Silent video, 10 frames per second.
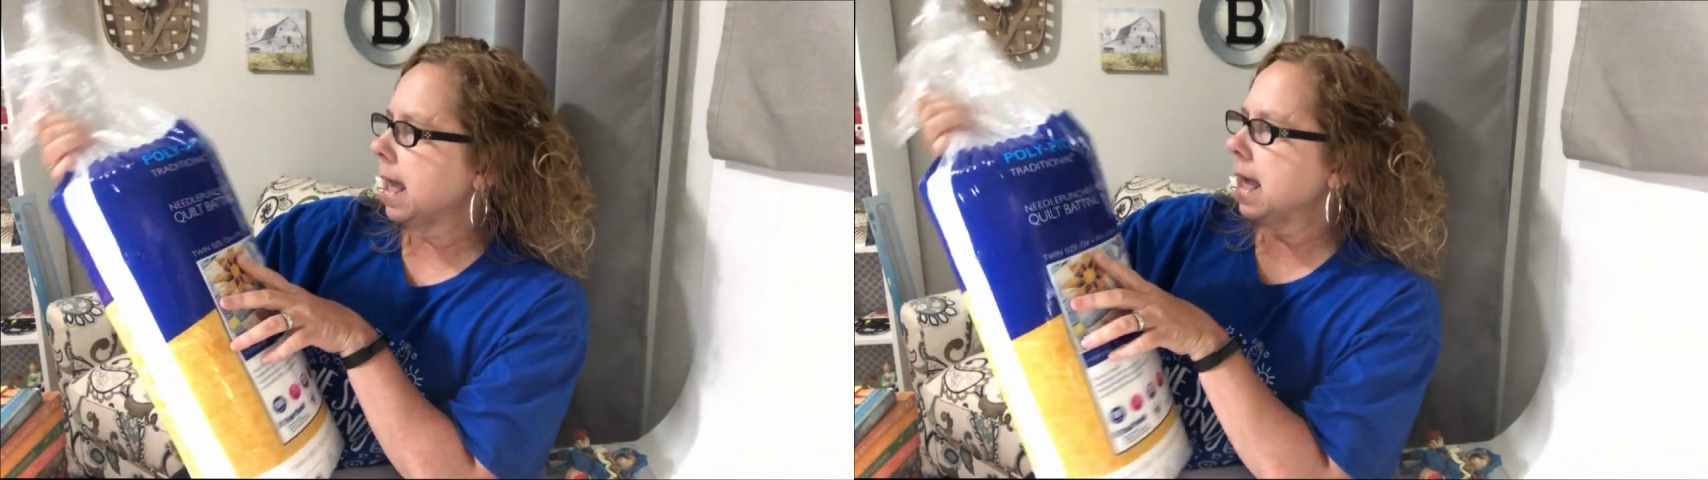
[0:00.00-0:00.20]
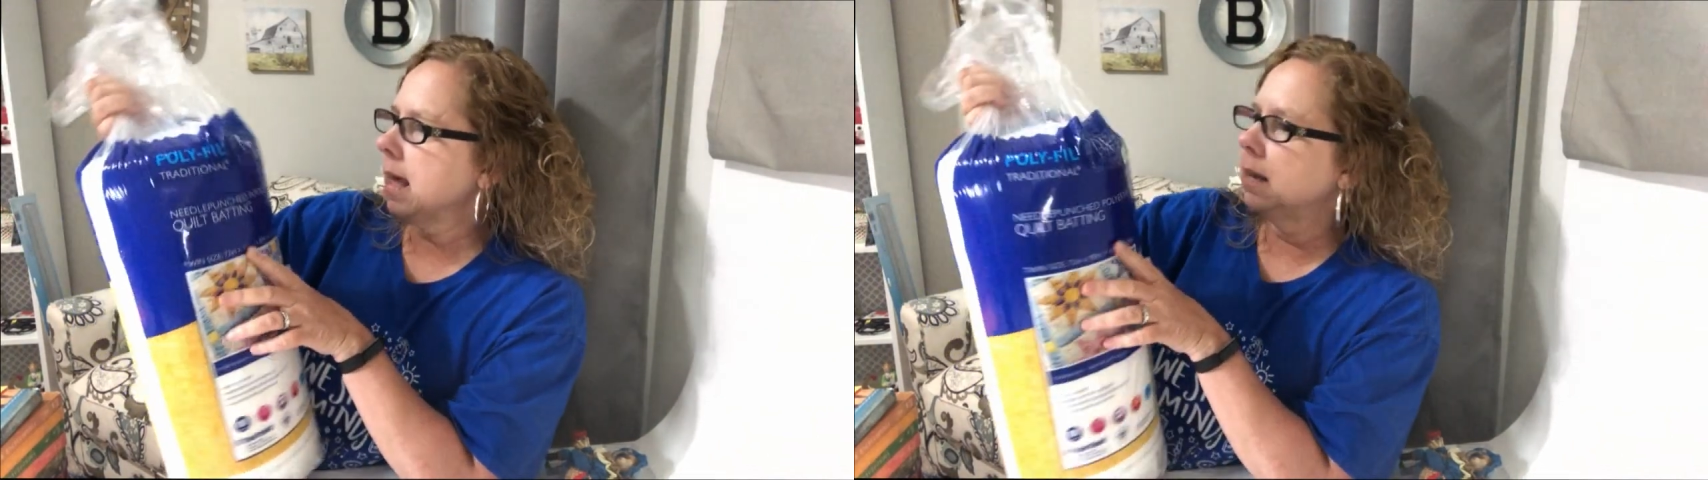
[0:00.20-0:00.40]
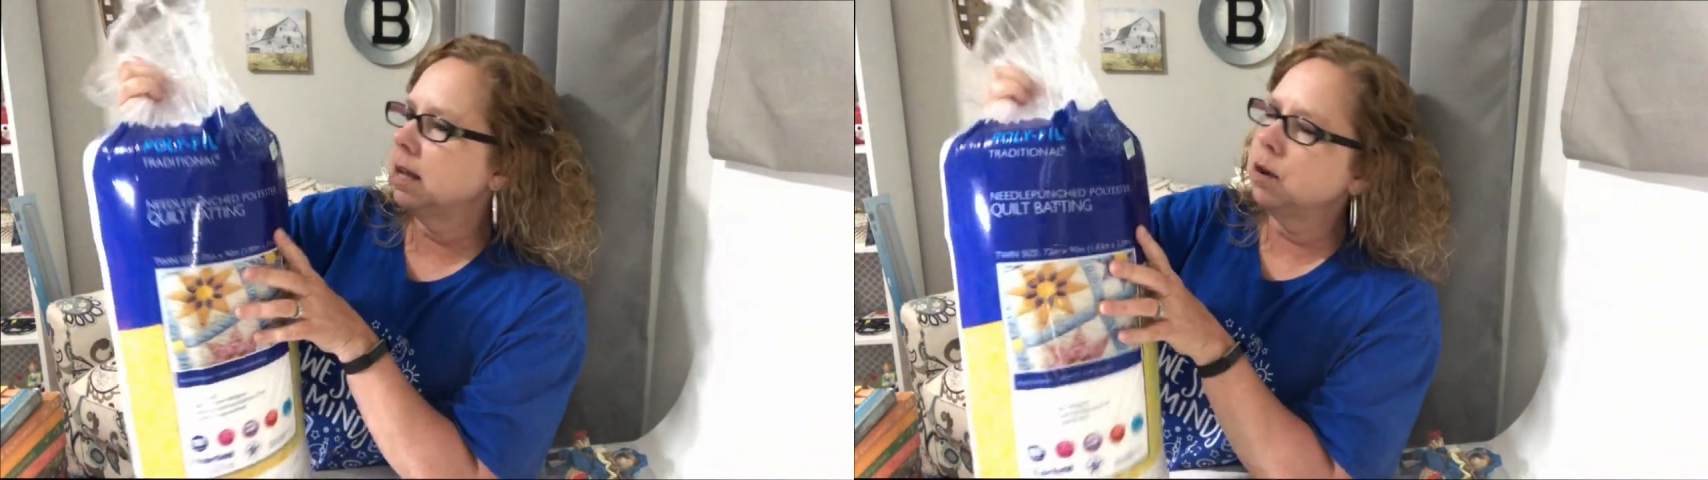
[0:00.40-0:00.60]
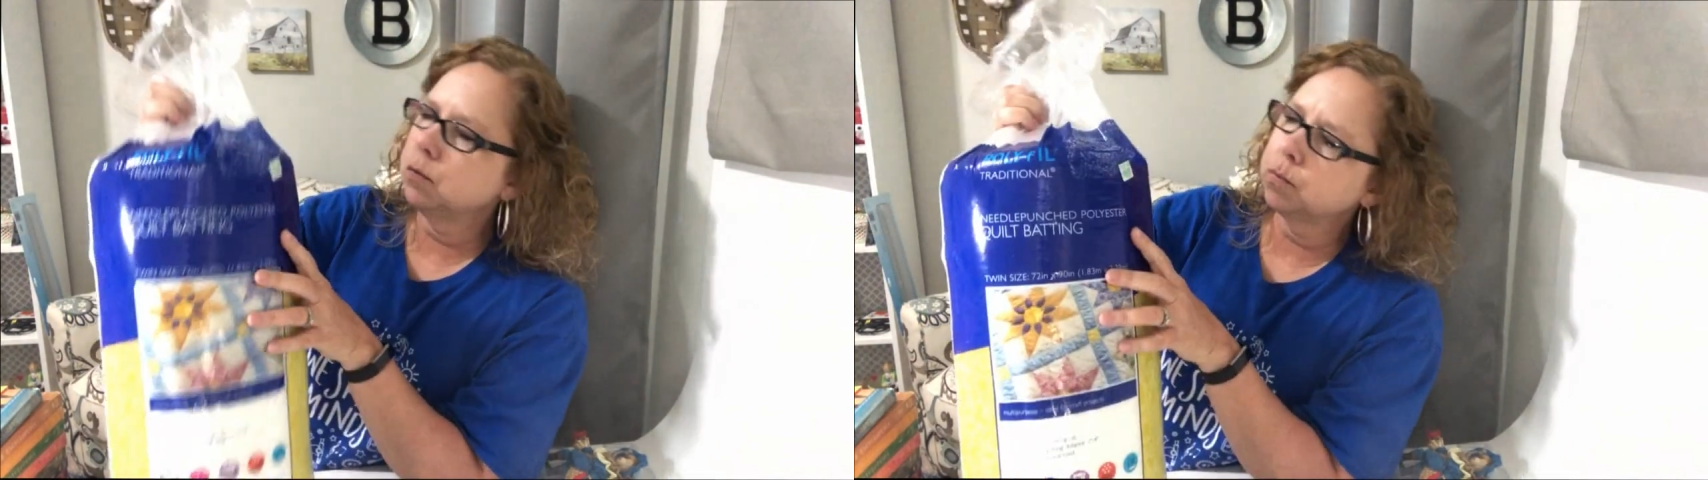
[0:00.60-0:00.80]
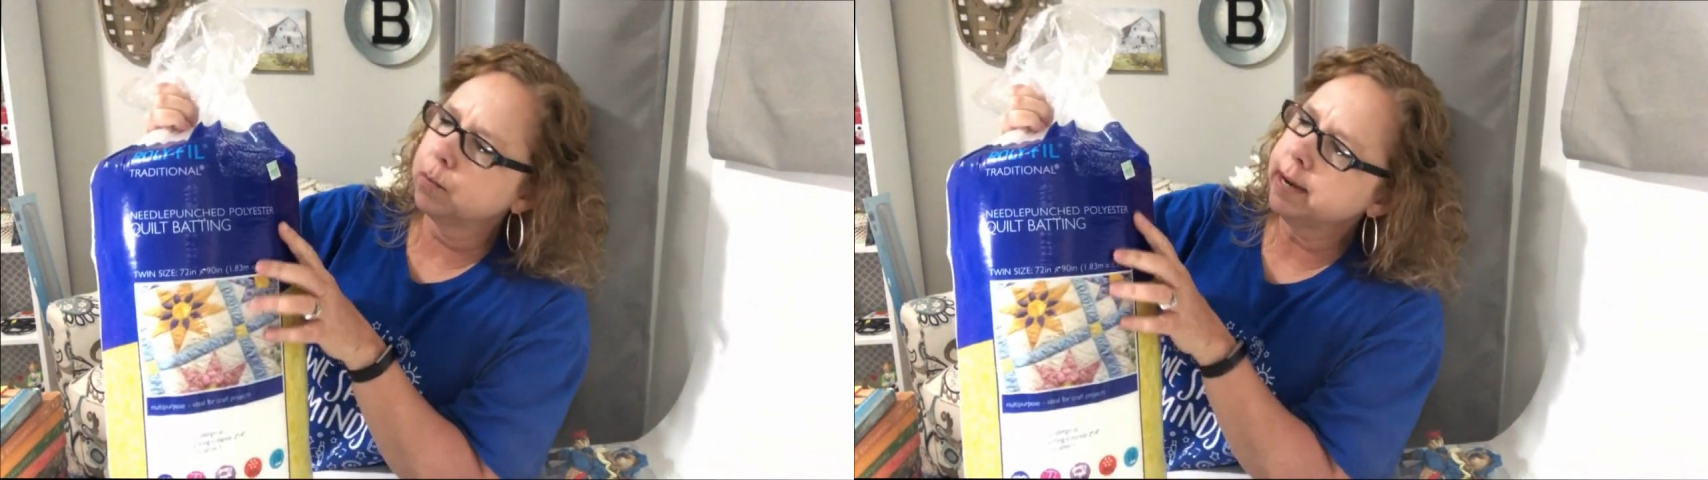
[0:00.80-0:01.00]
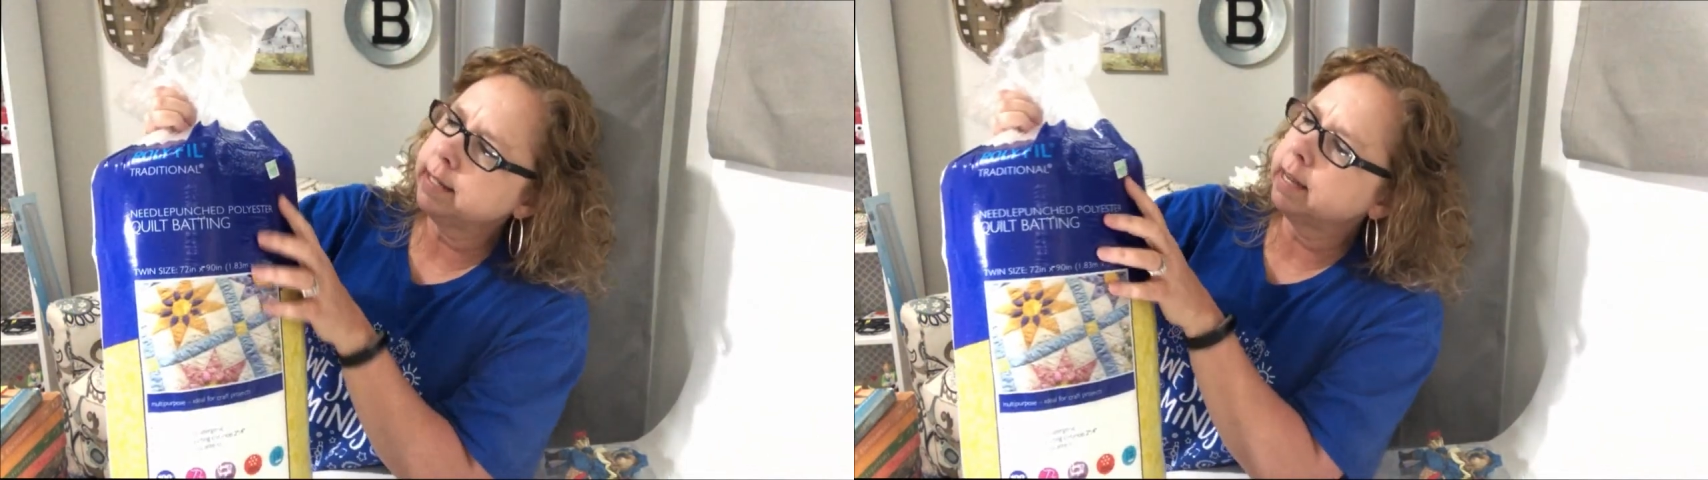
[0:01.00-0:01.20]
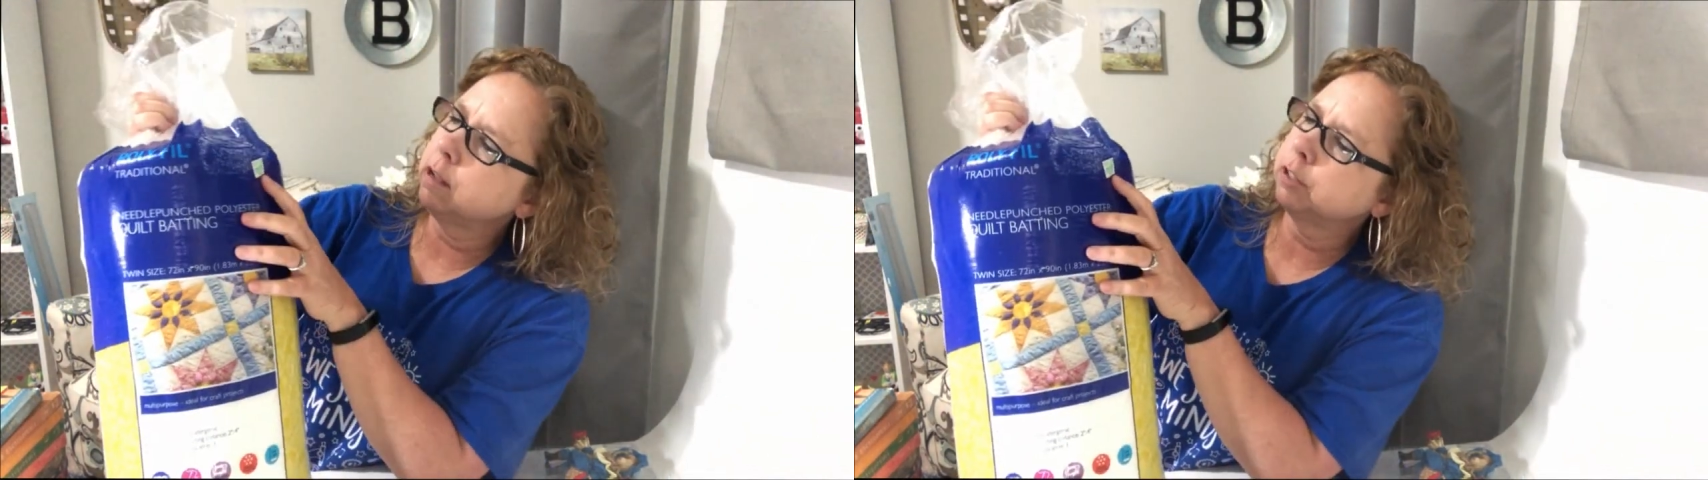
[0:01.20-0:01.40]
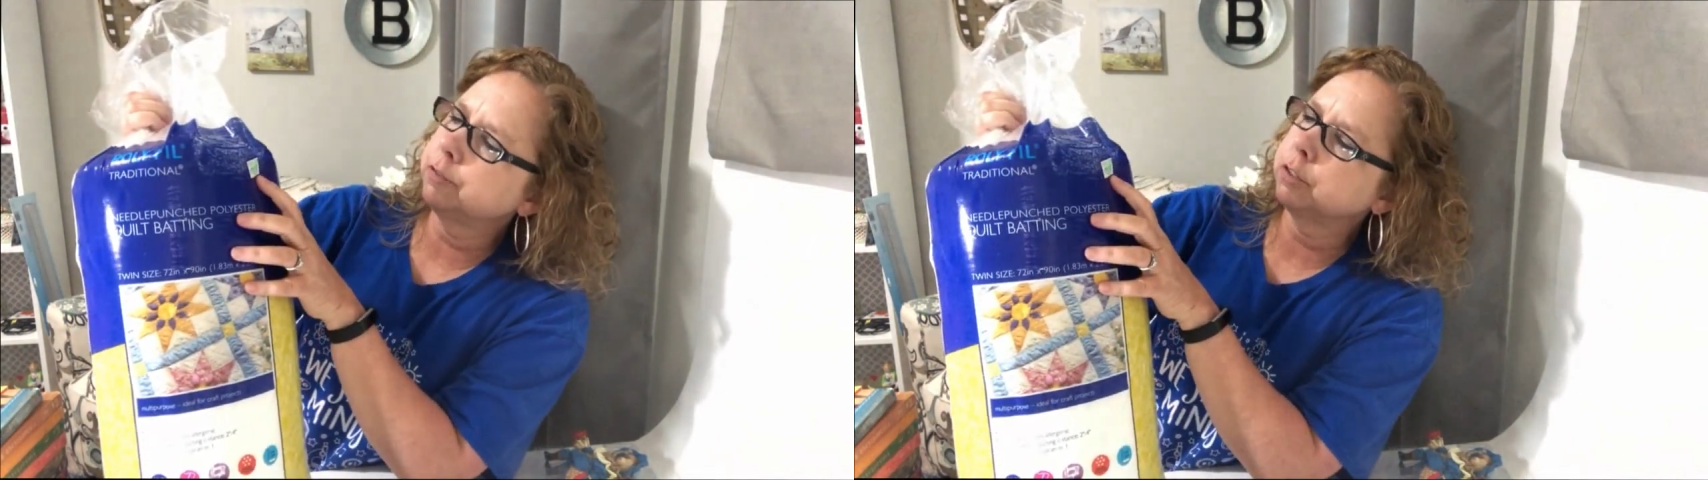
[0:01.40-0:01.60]
And it
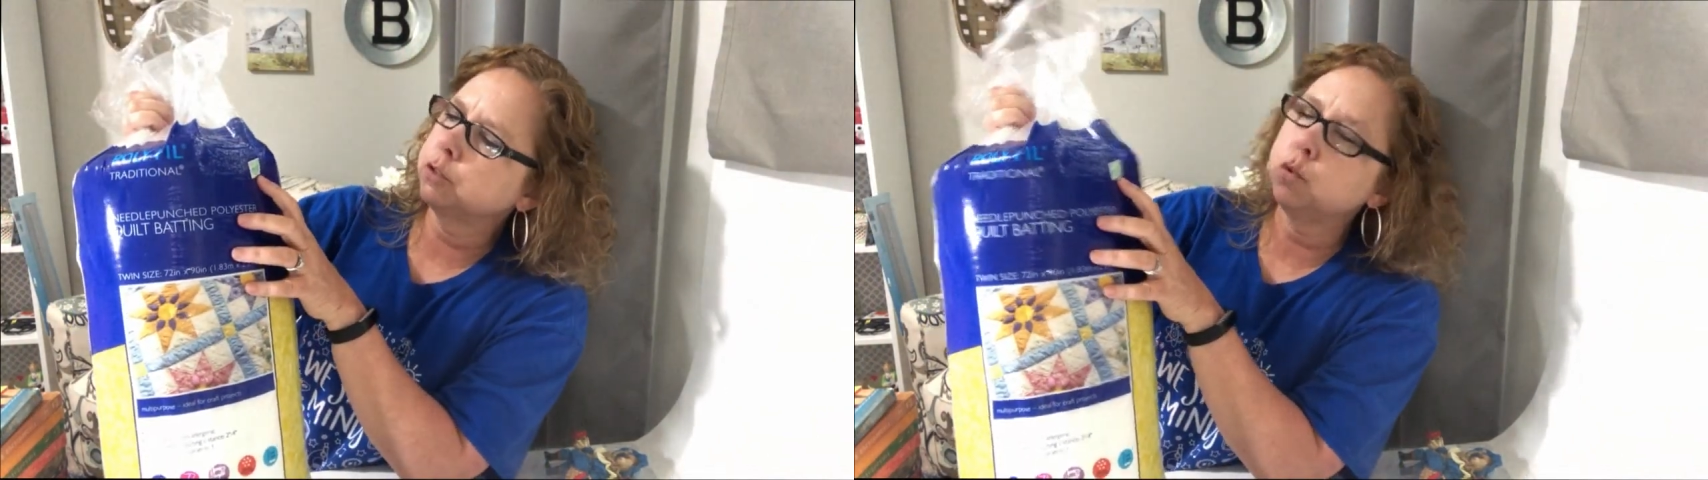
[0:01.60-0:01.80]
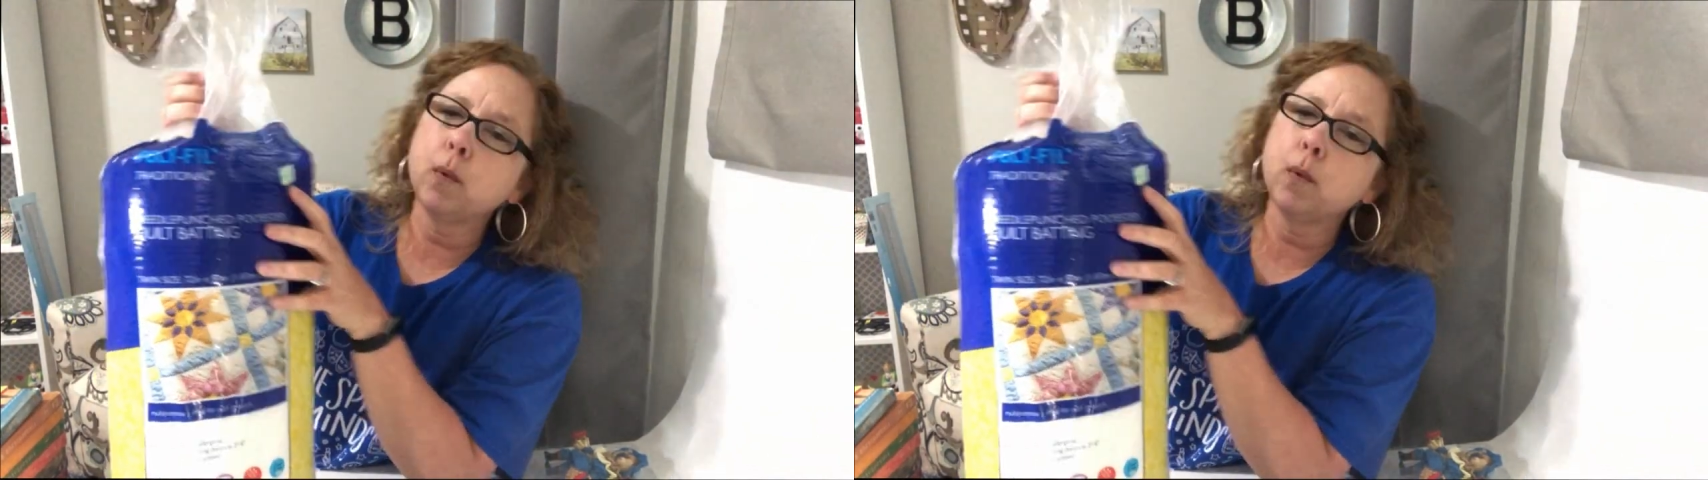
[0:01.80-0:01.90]
retails for